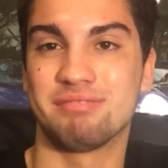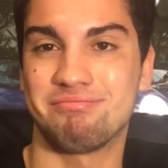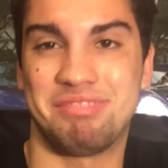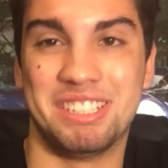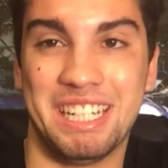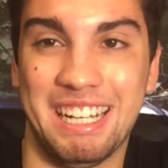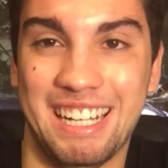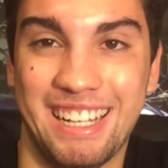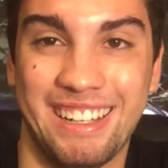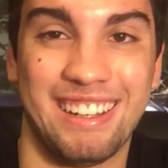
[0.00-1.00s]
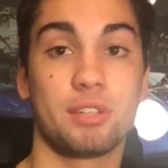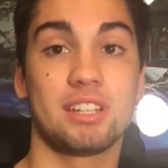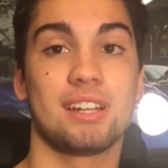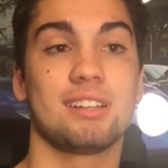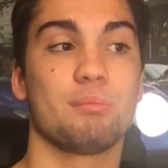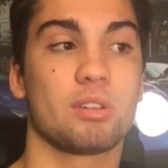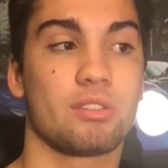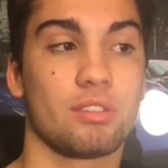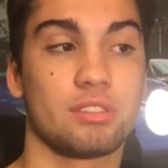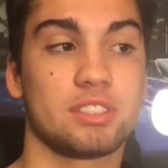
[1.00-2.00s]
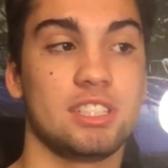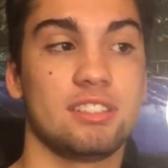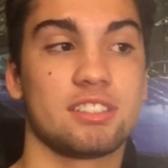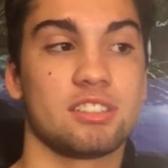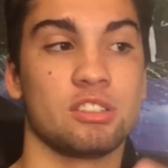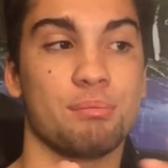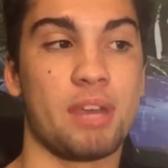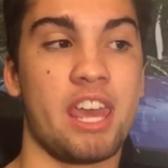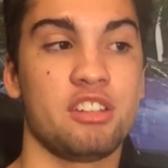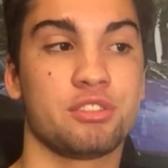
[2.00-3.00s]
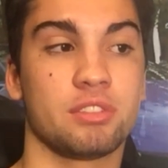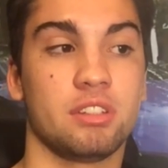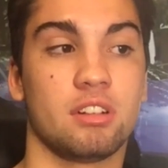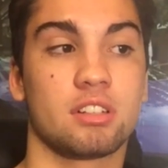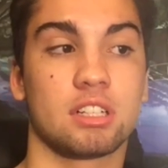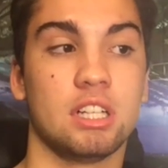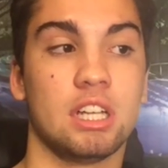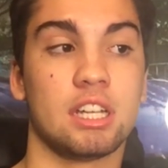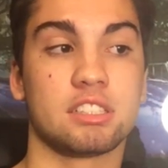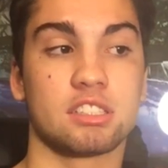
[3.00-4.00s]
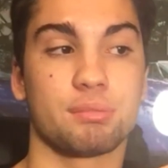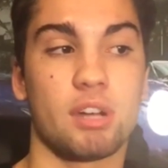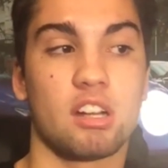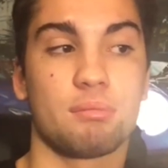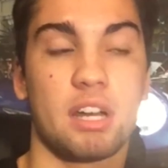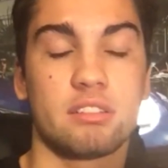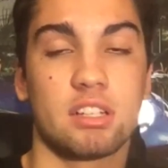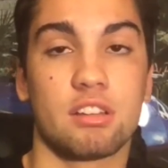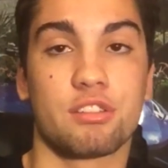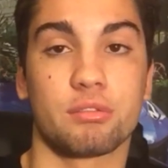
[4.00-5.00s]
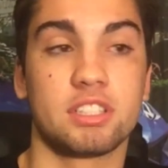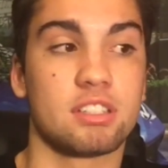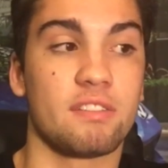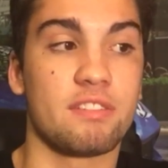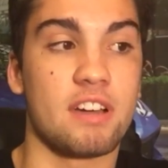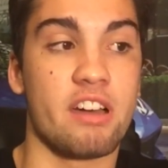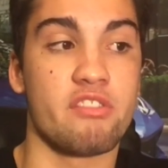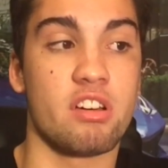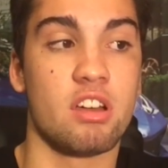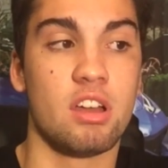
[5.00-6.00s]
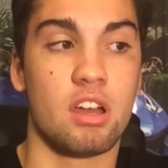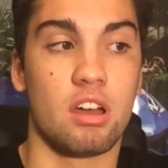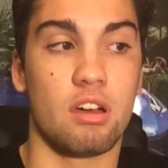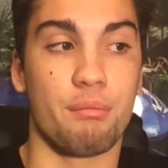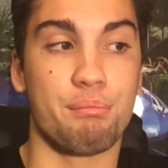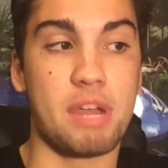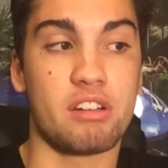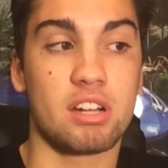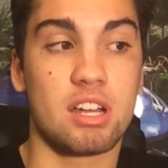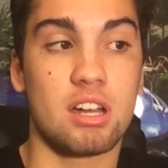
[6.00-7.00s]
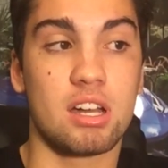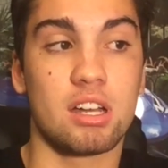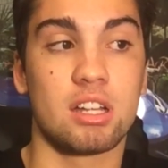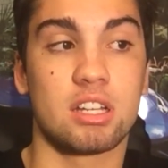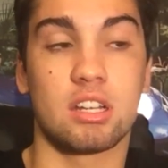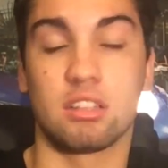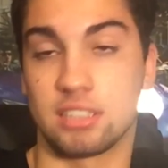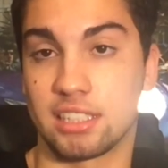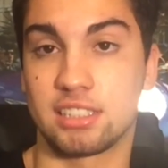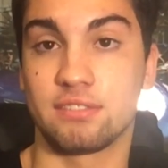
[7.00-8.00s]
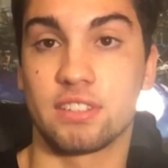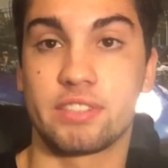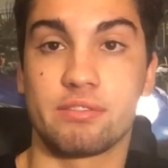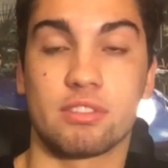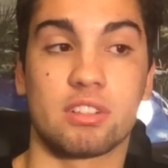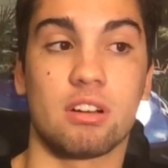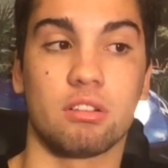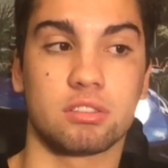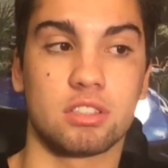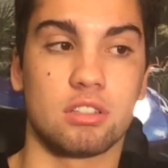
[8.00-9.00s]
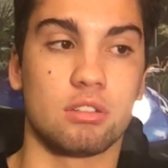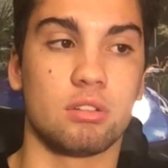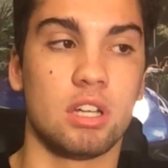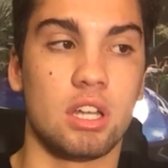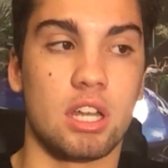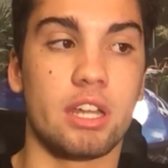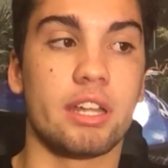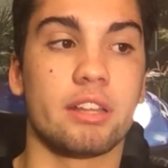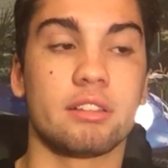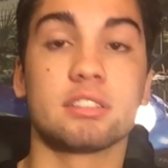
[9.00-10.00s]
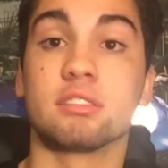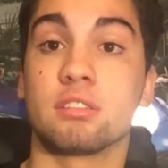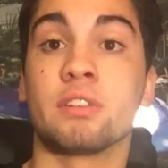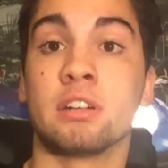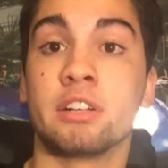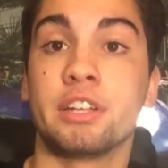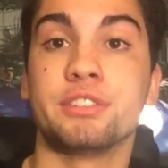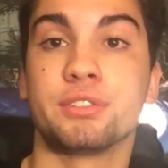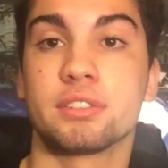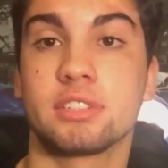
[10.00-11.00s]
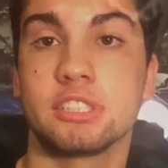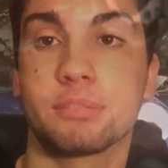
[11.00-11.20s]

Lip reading: one. Coming in at number 13, this is the Patriarch. It's inspired by the 375 America 1954 also, and this is a very interesting